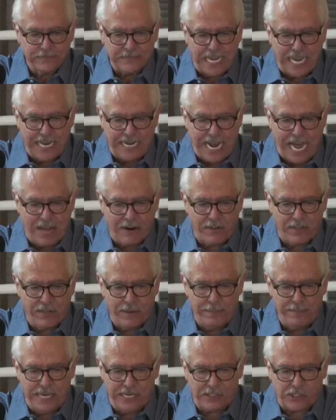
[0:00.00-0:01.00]
And out of the
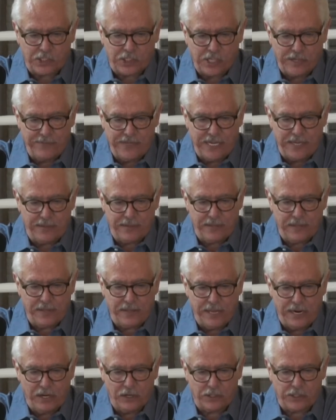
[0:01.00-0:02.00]
midst of it,
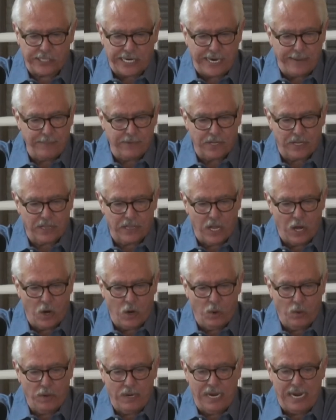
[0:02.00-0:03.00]
there seemed to
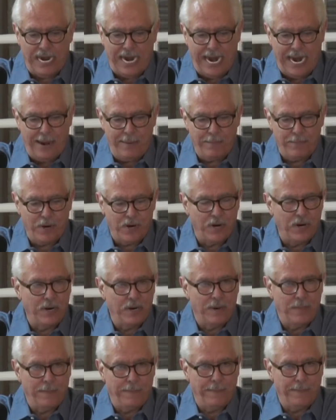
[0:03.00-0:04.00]
glow amber
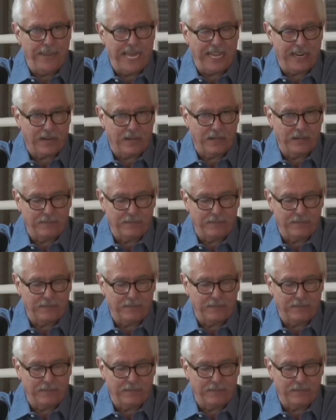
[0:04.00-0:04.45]
metal.